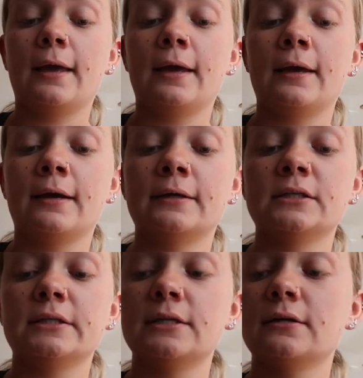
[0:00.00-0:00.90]

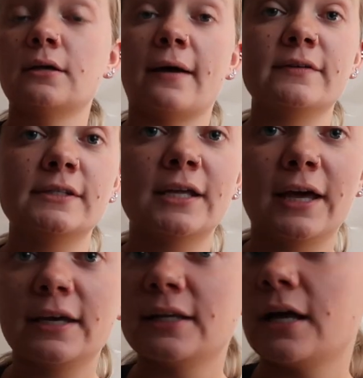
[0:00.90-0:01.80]
And obviously
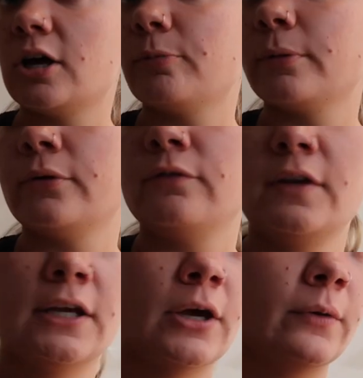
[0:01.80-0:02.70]
I cannot upload a
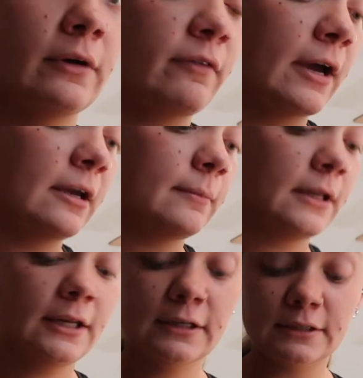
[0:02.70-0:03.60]
video if I'm
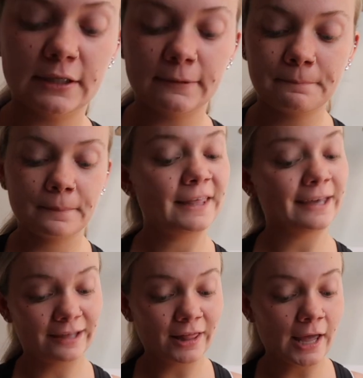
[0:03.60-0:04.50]
an indie
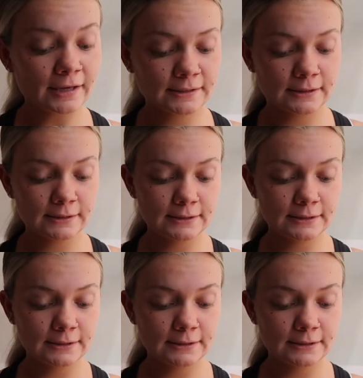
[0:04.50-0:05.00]
in class.